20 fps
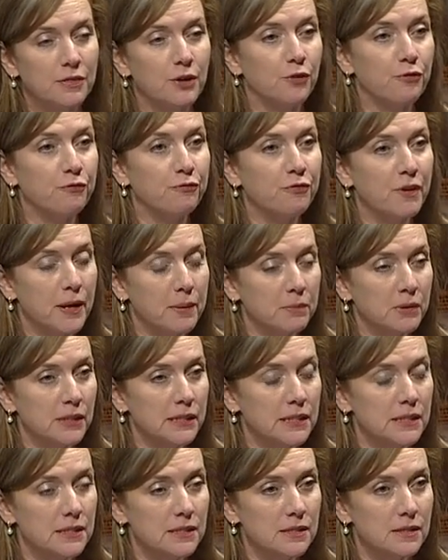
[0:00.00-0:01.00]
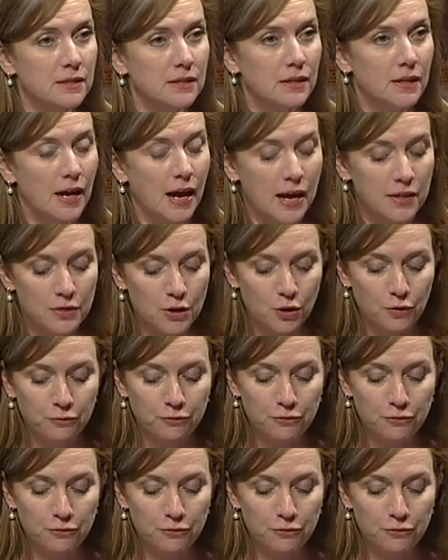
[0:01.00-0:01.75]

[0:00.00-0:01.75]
their families, and their